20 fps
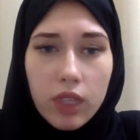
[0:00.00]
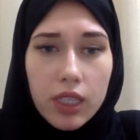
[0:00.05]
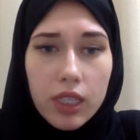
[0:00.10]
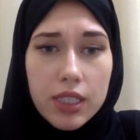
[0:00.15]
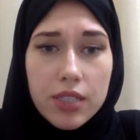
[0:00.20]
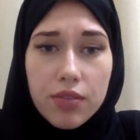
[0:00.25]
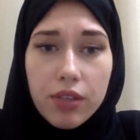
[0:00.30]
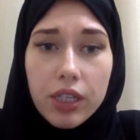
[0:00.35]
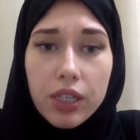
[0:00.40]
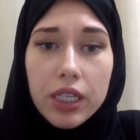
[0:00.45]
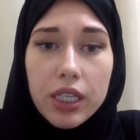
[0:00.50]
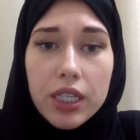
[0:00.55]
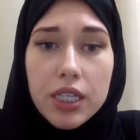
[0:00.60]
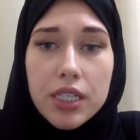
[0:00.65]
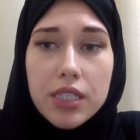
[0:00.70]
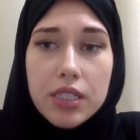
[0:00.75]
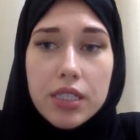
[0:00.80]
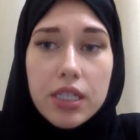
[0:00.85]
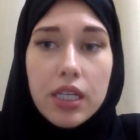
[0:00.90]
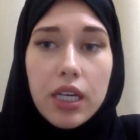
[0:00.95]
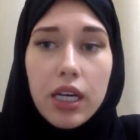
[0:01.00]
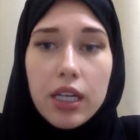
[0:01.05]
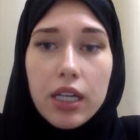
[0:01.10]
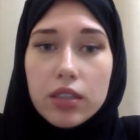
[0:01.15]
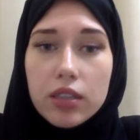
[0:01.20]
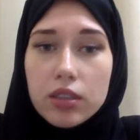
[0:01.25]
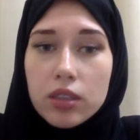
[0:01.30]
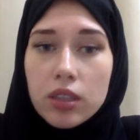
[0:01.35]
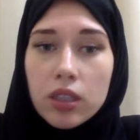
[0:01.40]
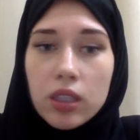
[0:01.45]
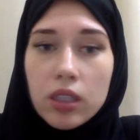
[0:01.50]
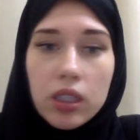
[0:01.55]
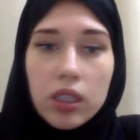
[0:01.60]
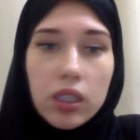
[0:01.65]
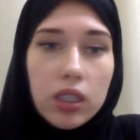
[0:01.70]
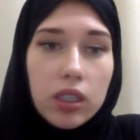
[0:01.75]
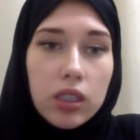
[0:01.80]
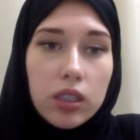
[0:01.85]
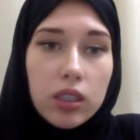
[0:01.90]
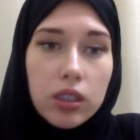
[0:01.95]
It's very easy, and
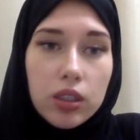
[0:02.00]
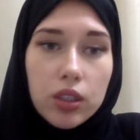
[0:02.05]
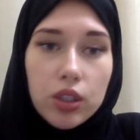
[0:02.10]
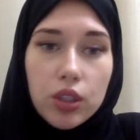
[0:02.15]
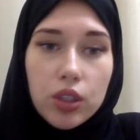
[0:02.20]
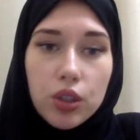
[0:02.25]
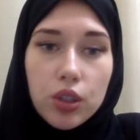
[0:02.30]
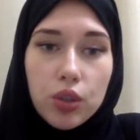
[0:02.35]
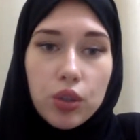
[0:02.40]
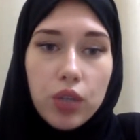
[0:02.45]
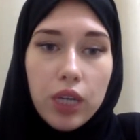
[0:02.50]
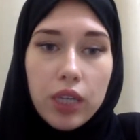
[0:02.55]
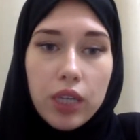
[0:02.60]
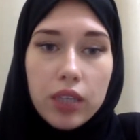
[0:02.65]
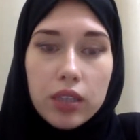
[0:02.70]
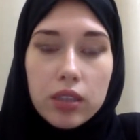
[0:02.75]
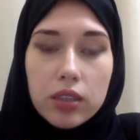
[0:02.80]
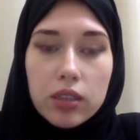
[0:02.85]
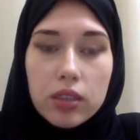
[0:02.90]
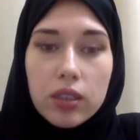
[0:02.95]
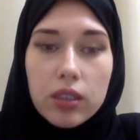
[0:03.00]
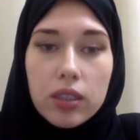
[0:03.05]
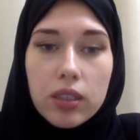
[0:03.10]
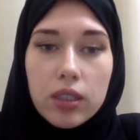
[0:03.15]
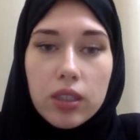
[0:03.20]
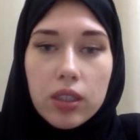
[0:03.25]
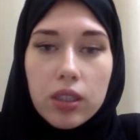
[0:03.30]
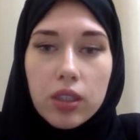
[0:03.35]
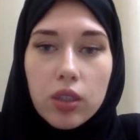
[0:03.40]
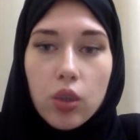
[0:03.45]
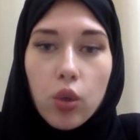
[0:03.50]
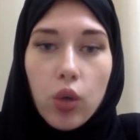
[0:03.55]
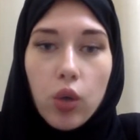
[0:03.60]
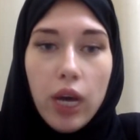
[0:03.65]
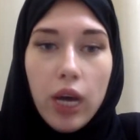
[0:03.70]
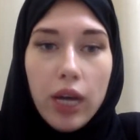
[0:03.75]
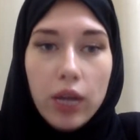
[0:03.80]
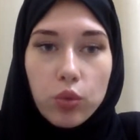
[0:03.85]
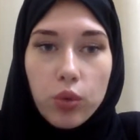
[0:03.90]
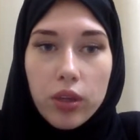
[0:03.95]
you can go
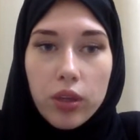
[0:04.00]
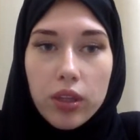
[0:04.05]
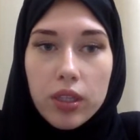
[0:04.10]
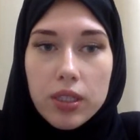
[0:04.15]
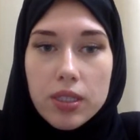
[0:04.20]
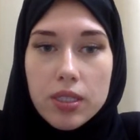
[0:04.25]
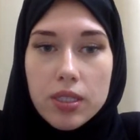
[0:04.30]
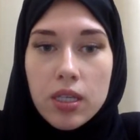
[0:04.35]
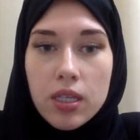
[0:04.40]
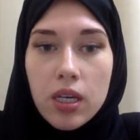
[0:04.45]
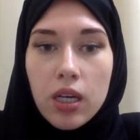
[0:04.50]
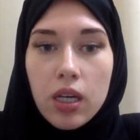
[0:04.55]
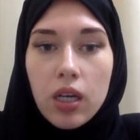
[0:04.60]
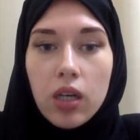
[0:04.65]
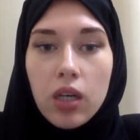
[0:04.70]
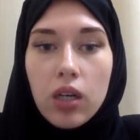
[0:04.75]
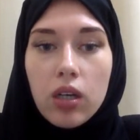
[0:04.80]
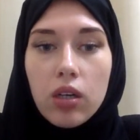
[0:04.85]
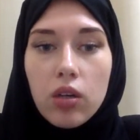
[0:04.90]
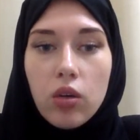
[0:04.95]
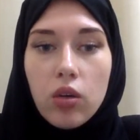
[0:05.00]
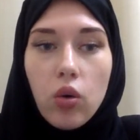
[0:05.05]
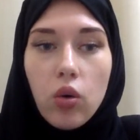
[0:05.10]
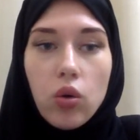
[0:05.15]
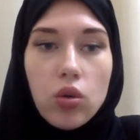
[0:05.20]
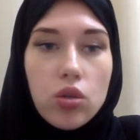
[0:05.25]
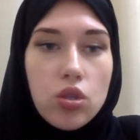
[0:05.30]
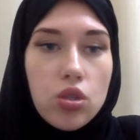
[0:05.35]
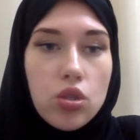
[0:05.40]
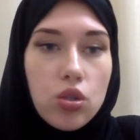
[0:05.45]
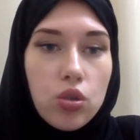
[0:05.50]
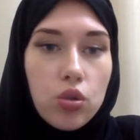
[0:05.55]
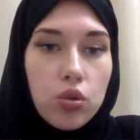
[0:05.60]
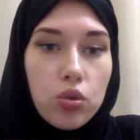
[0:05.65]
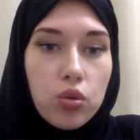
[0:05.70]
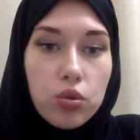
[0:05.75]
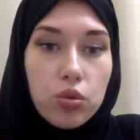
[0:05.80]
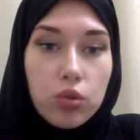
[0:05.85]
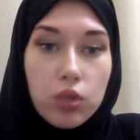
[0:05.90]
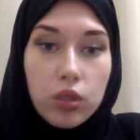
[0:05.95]
ahead with this.
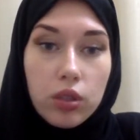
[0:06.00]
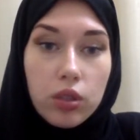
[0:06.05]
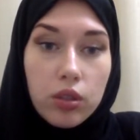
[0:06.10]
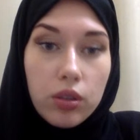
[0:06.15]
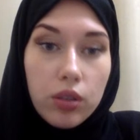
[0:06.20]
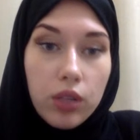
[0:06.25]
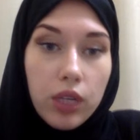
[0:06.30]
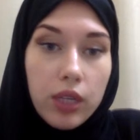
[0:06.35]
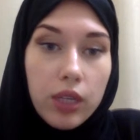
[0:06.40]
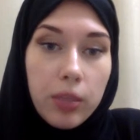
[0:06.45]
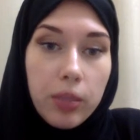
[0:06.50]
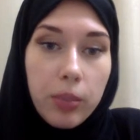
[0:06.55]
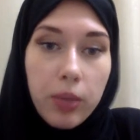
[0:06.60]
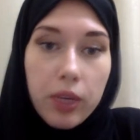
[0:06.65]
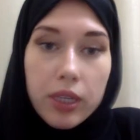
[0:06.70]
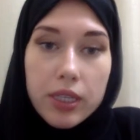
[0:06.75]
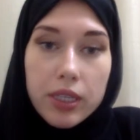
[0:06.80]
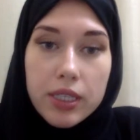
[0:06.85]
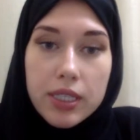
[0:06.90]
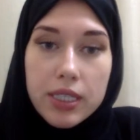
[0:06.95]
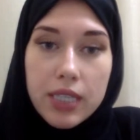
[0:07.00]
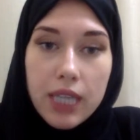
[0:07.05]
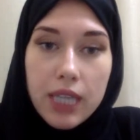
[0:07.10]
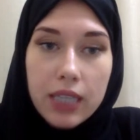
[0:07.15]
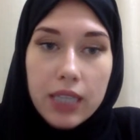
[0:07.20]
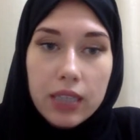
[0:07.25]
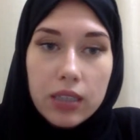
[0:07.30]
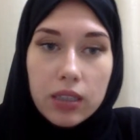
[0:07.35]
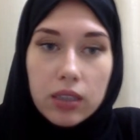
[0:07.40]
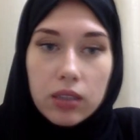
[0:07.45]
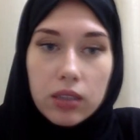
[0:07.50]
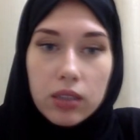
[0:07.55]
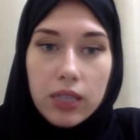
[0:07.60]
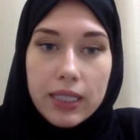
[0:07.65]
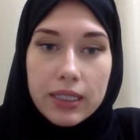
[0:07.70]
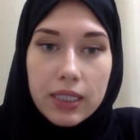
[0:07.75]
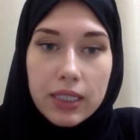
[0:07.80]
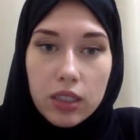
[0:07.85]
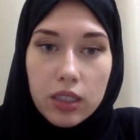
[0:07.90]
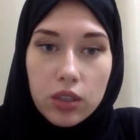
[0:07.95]
Also, the parties can
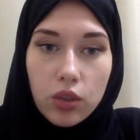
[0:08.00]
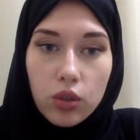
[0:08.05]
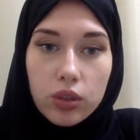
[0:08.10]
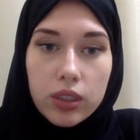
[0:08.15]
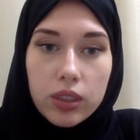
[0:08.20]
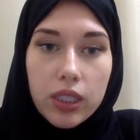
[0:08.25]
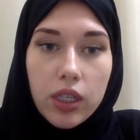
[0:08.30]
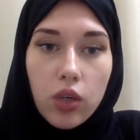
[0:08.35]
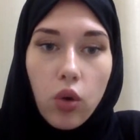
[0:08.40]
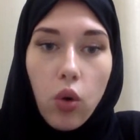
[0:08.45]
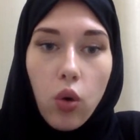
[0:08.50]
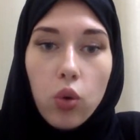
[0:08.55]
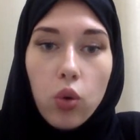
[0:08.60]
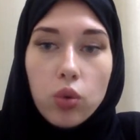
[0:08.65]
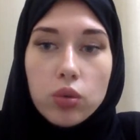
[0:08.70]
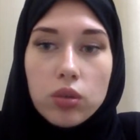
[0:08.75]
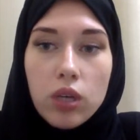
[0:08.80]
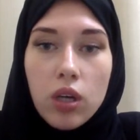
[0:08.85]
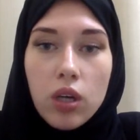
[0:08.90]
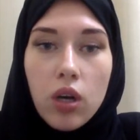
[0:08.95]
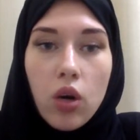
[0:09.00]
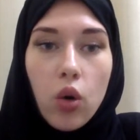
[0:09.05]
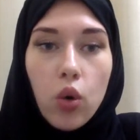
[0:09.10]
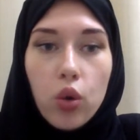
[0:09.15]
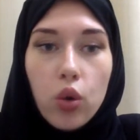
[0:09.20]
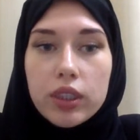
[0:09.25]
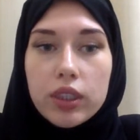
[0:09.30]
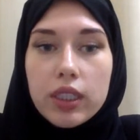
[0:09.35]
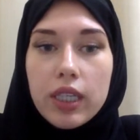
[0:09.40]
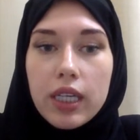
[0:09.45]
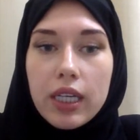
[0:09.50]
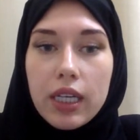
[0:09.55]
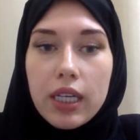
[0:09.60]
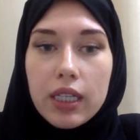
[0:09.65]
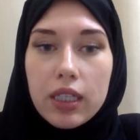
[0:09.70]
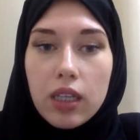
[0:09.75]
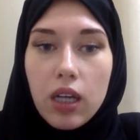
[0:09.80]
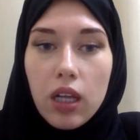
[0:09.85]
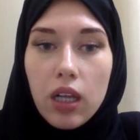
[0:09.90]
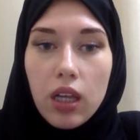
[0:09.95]
attend on their own, or they
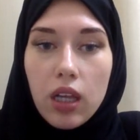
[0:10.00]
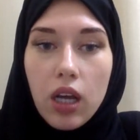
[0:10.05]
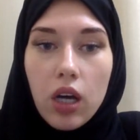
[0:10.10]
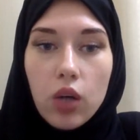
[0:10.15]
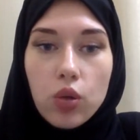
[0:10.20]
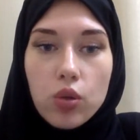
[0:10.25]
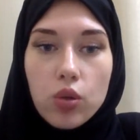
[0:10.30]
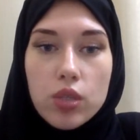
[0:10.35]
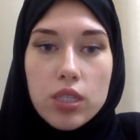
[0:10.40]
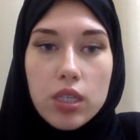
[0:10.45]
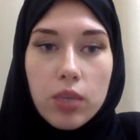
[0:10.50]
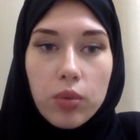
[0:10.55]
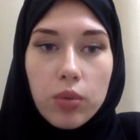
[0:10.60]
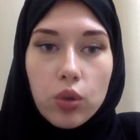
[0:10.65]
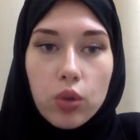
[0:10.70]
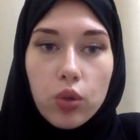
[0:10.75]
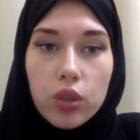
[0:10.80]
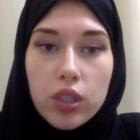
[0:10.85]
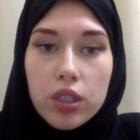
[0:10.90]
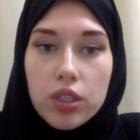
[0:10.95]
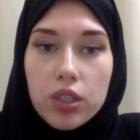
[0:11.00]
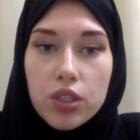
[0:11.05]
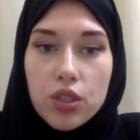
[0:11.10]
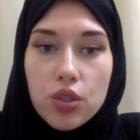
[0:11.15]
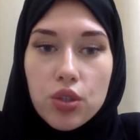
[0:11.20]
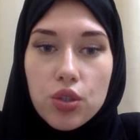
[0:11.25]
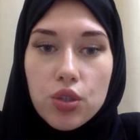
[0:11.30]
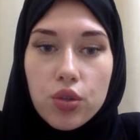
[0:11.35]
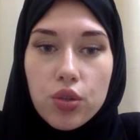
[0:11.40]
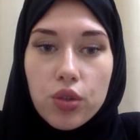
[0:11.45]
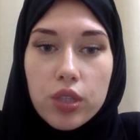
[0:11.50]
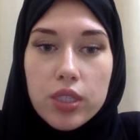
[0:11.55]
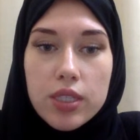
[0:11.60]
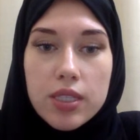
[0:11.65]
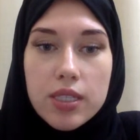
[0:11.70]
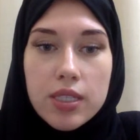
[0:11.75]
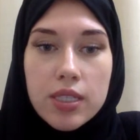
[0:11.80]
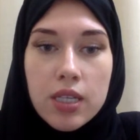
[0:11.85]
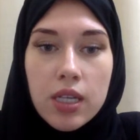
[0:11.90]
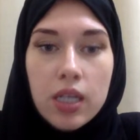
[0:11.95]
can allow some lawyers to do
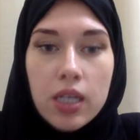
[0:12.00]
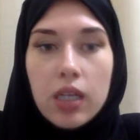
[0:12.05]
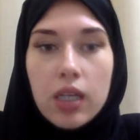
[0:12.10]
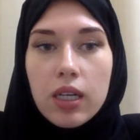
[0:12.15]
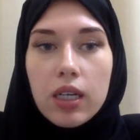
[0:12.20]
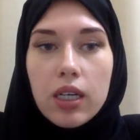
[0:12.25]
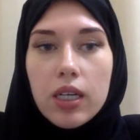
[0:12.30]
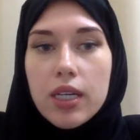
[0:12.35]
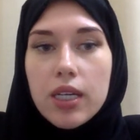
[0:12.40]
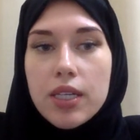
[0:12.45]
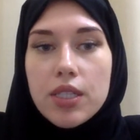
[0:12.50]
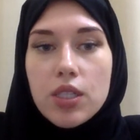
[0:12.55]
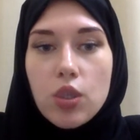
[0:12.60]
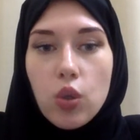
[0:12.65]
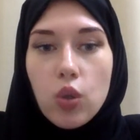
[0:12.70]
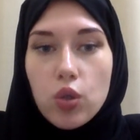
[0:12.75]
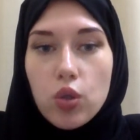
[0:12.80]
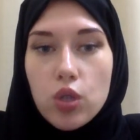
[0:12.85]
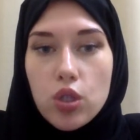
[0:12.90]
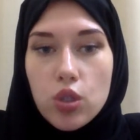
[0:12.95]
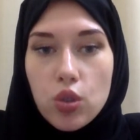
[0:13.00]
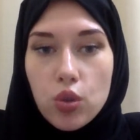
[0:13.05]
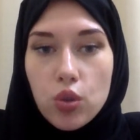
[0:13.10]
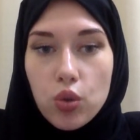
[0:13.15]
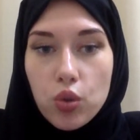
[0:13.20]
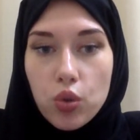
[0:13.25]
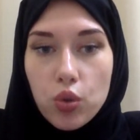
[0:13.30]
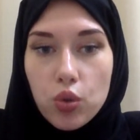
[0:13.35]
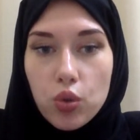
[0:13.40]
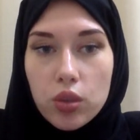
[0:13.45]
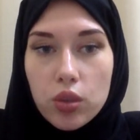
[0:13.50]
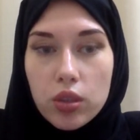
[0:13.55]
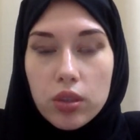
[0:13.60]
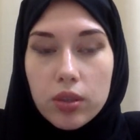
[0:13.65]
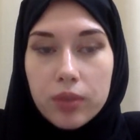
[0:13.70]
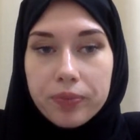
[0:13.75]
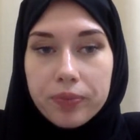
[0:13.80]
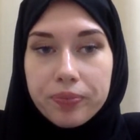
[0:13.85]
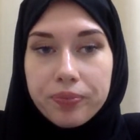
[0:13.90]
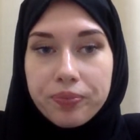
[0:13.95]
this. It's
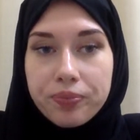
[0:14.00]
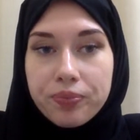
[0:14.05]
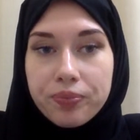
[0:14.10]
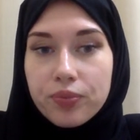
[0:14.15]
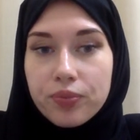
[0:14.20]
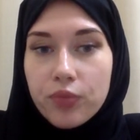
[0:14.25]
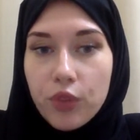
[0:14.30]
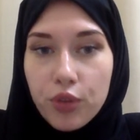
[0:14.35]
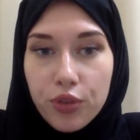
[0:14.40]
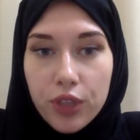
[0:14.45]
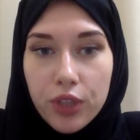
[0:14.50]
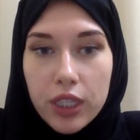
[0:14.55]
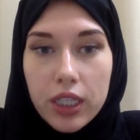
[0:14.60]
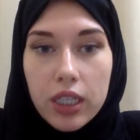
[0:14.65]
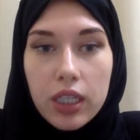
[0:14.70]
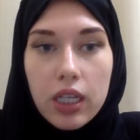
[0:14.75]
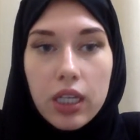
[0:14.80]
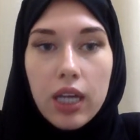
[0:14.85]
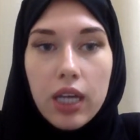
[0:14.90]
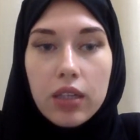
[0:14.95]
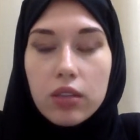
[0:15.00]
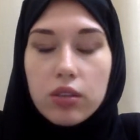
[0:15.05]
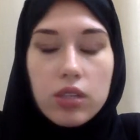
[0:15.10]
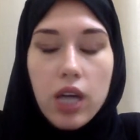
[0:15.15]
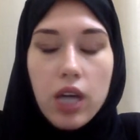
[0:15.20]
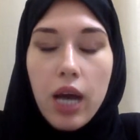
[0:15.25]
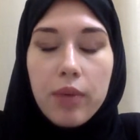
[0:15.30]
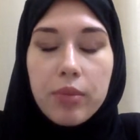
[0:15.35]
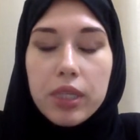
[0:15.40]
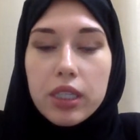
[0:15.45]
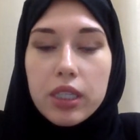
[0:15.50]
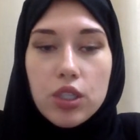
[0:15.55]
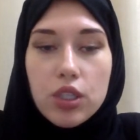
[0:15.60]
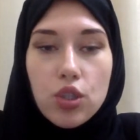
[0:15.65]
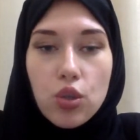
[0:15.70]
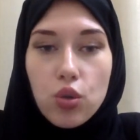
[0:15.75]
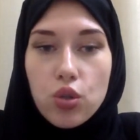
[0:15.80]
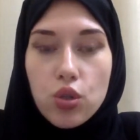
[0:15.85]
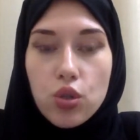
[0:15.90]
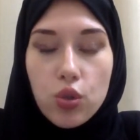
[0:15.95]
also free. I mean, it's
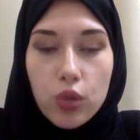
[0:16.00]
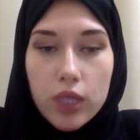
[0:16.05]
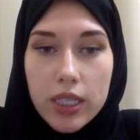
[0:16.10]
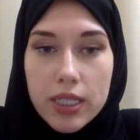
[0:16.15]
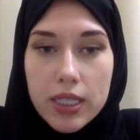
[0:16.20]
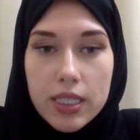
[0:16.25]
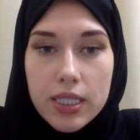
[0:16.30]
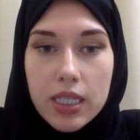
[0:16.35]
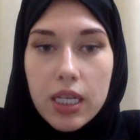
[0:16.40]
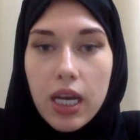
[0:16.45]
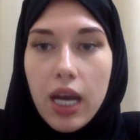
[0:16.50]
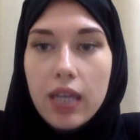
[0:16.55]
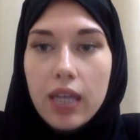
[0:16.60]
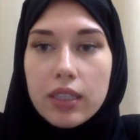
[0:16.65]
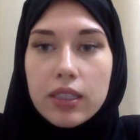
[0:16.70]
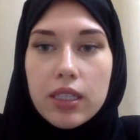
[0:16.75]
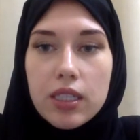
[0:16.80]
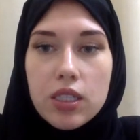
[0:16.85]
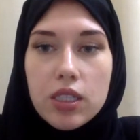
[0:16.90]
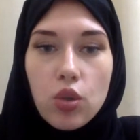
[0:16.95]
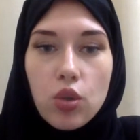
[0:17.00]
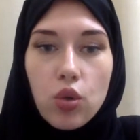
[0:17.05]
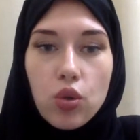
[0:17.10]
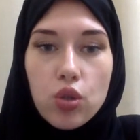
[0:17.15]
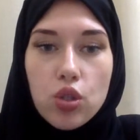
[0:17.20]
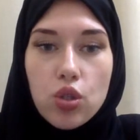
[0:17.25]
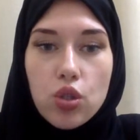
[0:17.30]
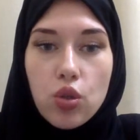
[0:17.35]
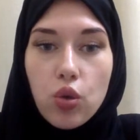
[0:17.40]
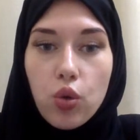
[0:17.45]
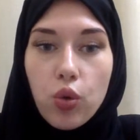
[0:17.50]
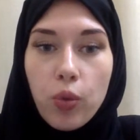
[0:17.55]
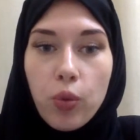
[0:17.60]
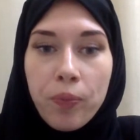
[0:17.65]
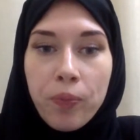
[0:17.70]
also easy, and it's also